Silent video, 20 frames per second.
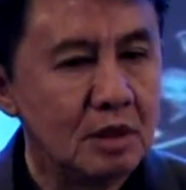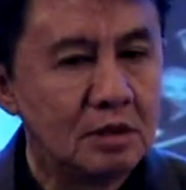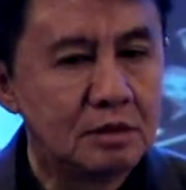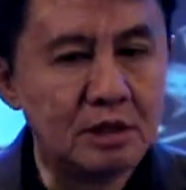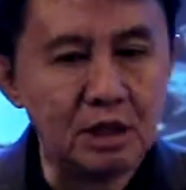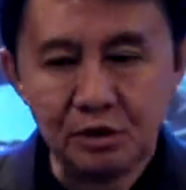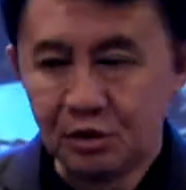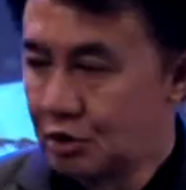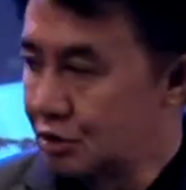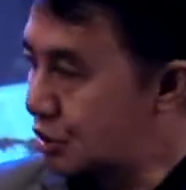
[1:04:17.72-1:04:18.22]

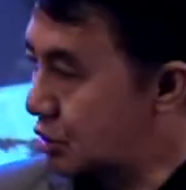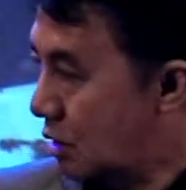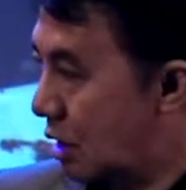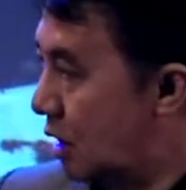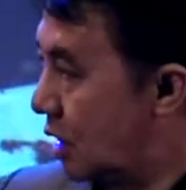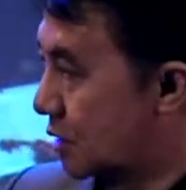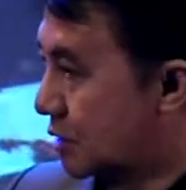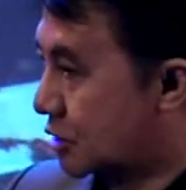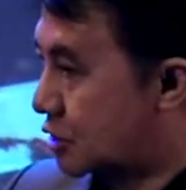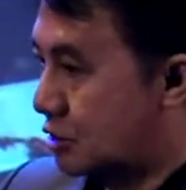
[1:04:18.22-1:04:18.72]
They use
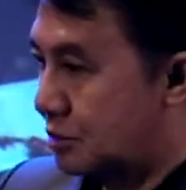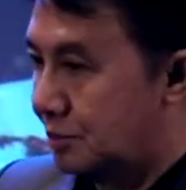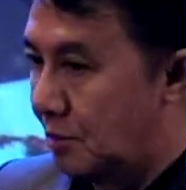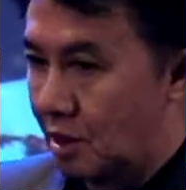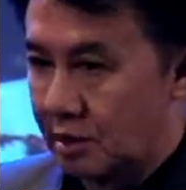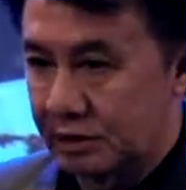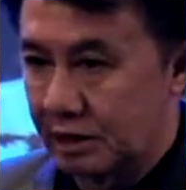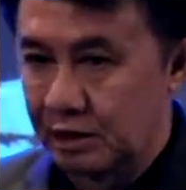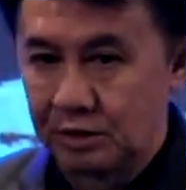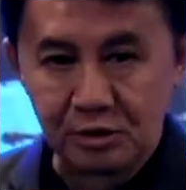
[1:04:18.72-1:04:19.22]
all the
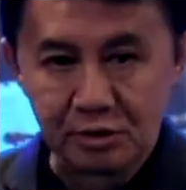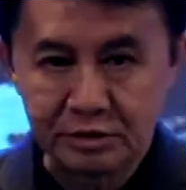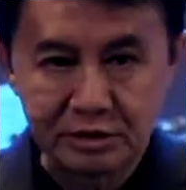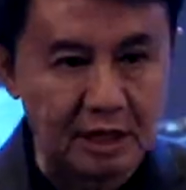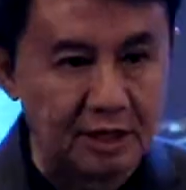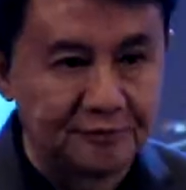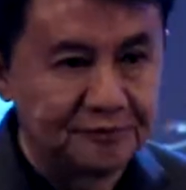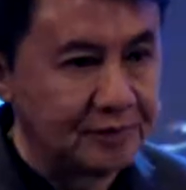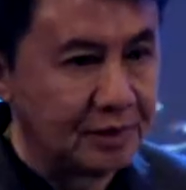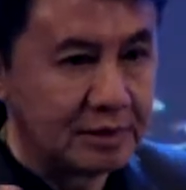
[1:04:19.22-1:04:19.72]
smoke, they use
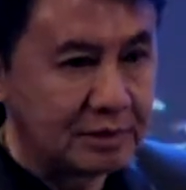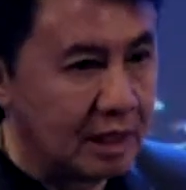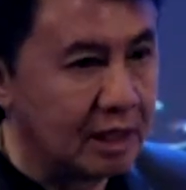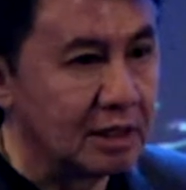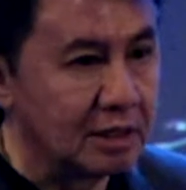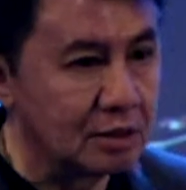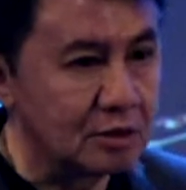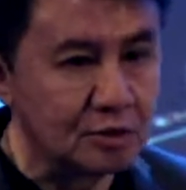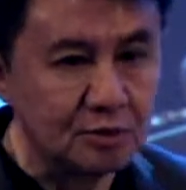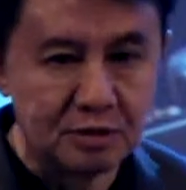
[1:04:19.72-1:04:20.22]

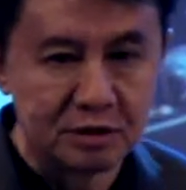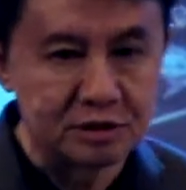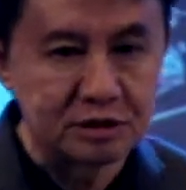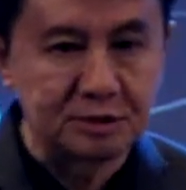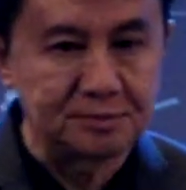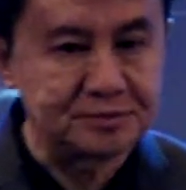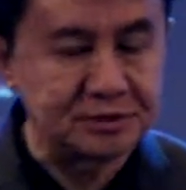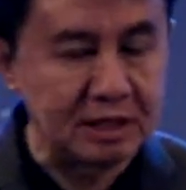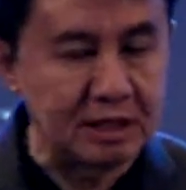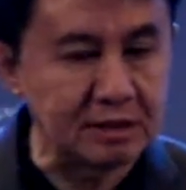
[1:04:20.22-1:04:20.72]
everything to
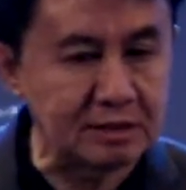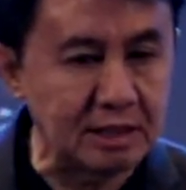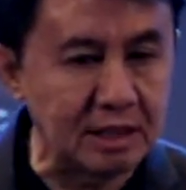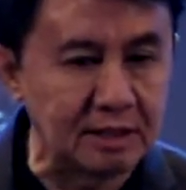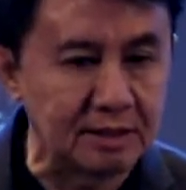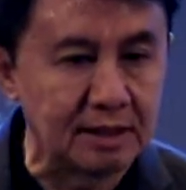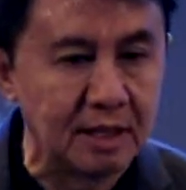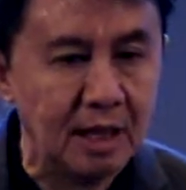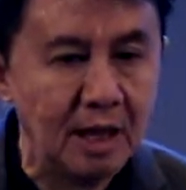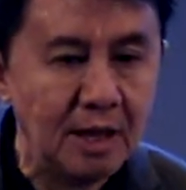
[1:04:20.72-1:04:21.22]
worship
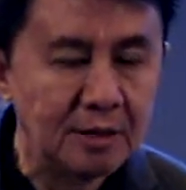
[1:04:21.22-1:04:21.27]
Satan,